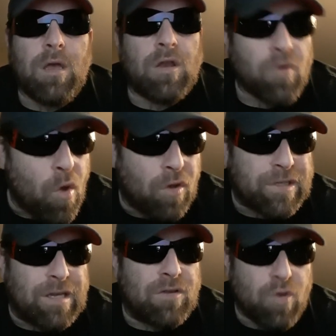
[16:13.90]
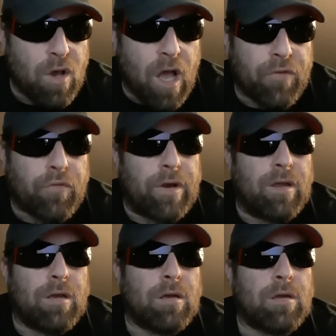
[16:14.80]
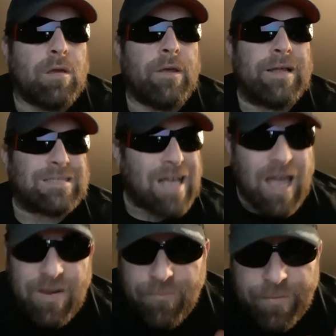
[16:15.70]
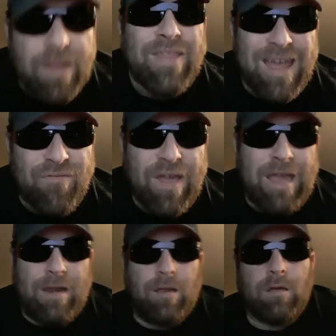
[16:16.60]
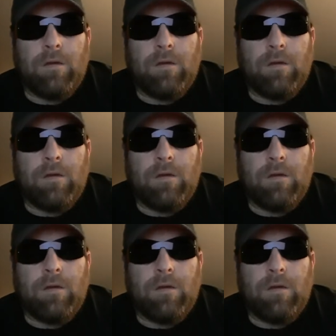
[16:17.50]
loyalty to a country. It's kind of in that vein.